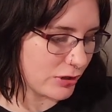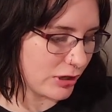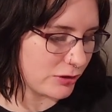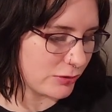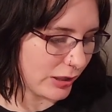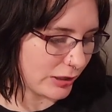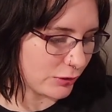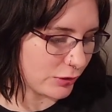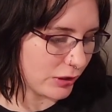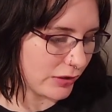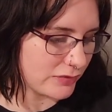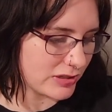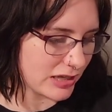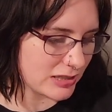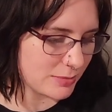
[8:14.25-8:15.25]
and director of
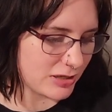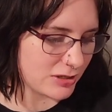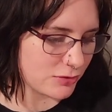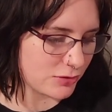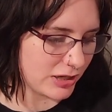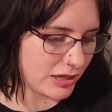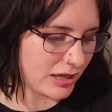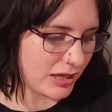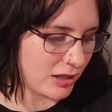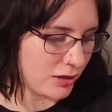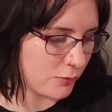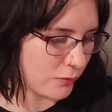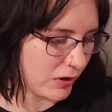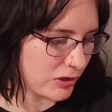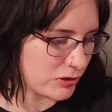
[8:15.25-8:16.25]
Sesame Street
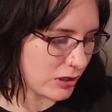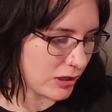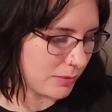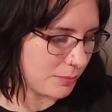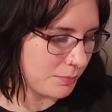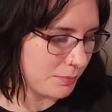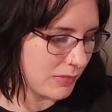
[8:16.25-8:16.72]
in Russia